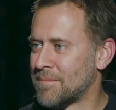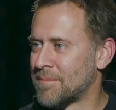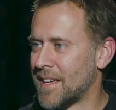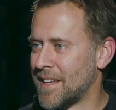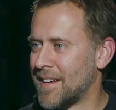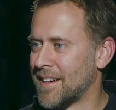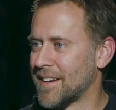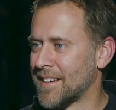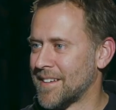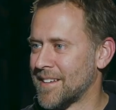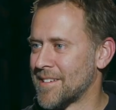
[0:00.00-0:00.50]
that
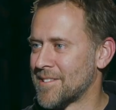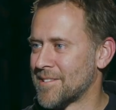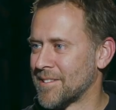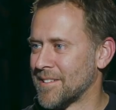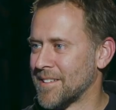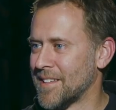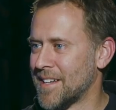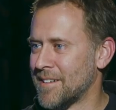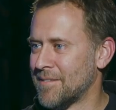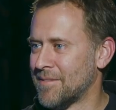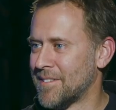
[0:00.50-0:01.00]
unconditional
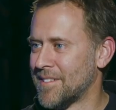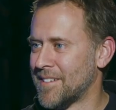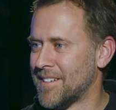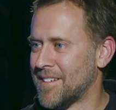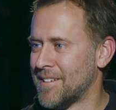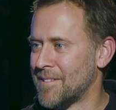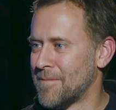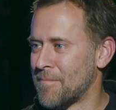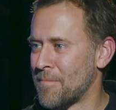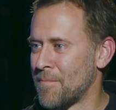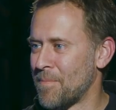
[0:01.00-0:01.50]
love.
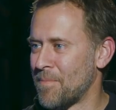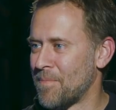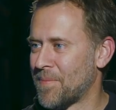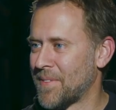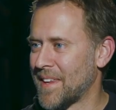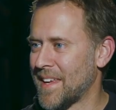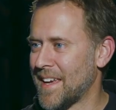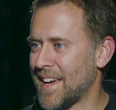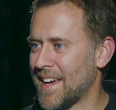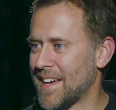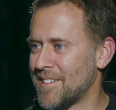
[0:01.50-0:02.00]
Yeah.
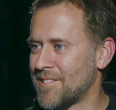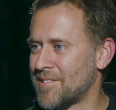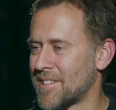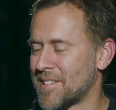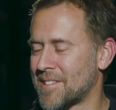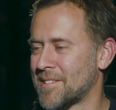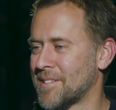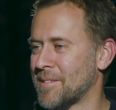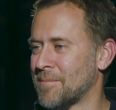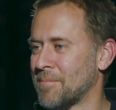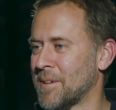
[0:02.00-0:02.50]
And
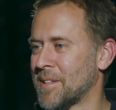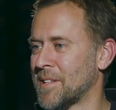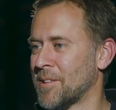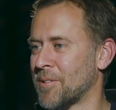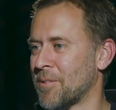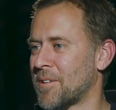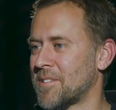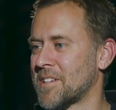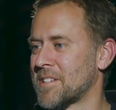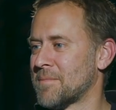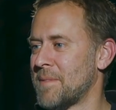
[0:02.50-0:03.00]
just when the
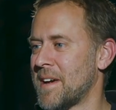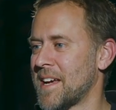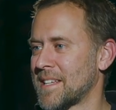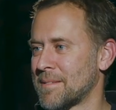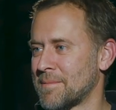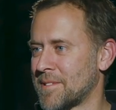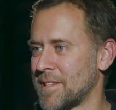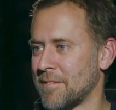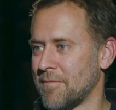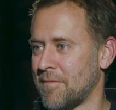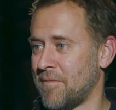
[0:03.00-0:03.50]
Lord just makes
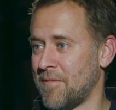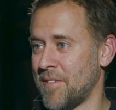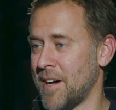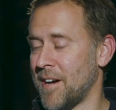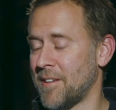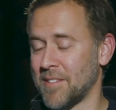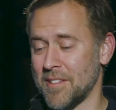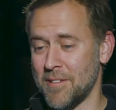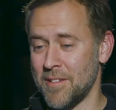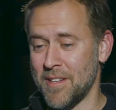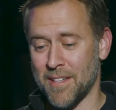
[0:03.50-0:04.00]
himself
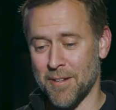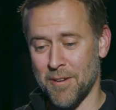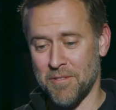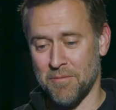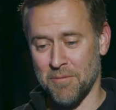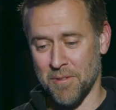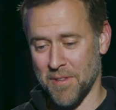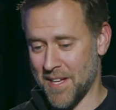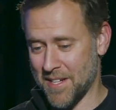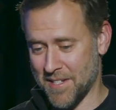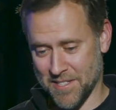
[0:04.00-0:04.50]
felt, and you didn't go
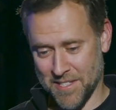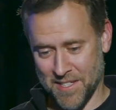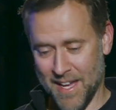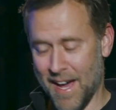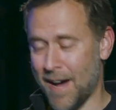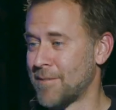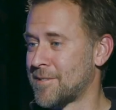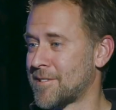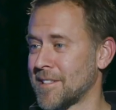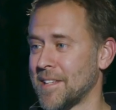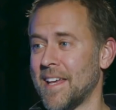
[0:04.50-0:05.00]
through a lot of just
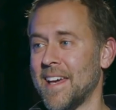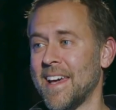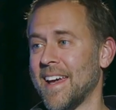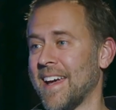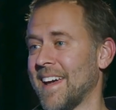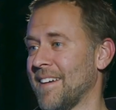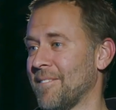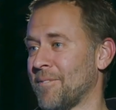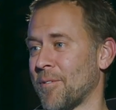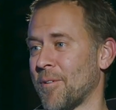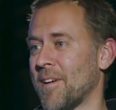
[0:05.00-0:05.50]

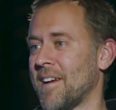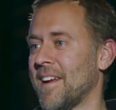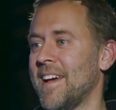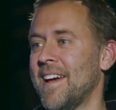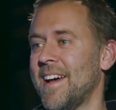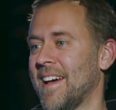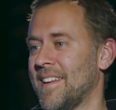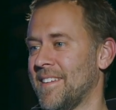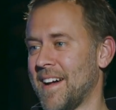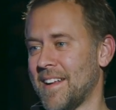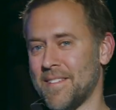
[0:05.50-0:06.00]
counseling for it.
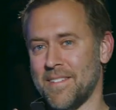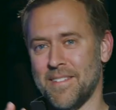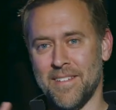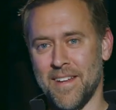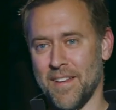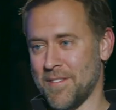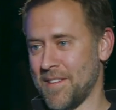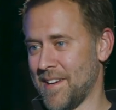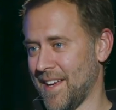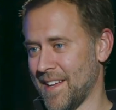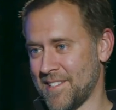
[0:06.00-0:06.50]

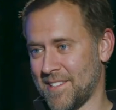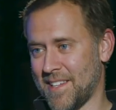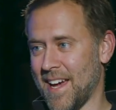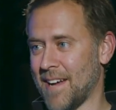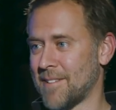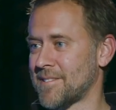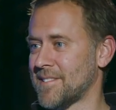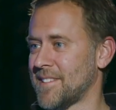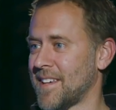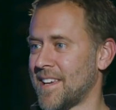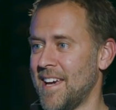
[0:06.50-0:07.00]
Nothing against
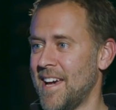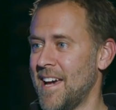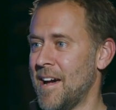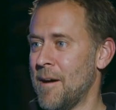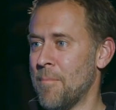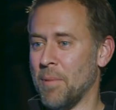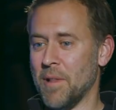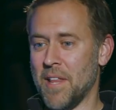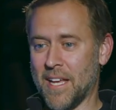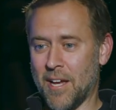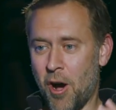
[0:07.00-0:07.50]
counseling. No.
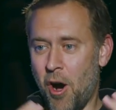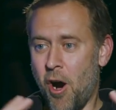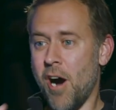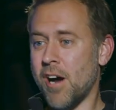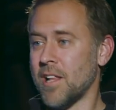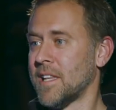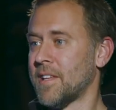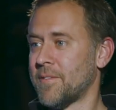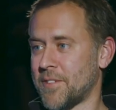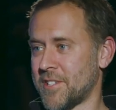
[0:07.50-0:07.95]
But like all of a